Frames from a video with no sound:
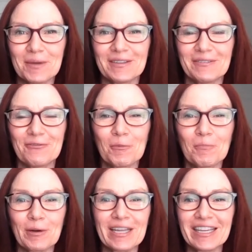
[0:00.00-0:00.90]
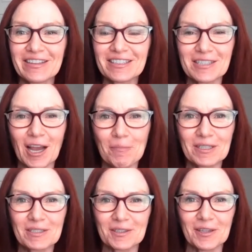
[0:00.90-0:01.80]
But for bringing this
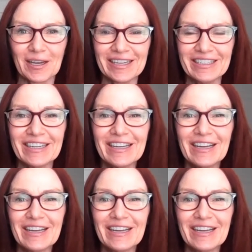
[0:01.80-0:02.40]
topic to light.